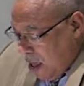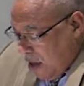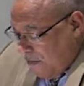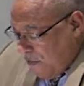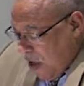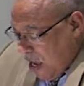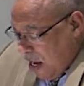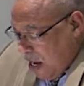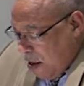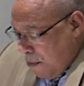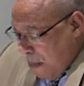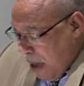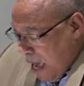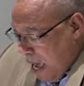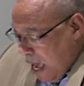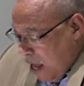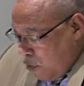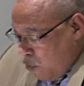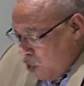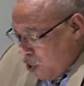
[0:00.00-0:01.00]
If any
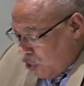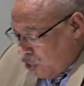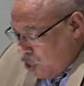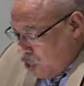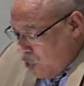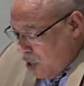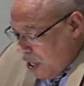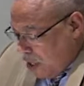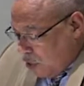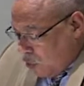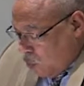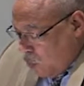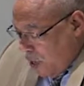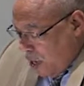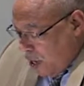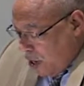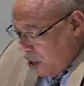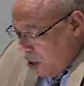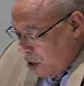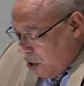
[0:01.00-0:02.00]
man will do his
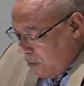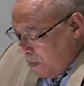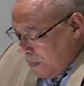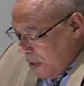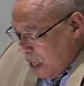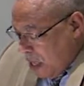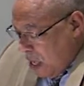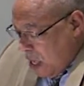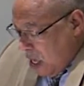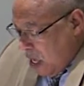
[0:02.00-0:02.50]
will,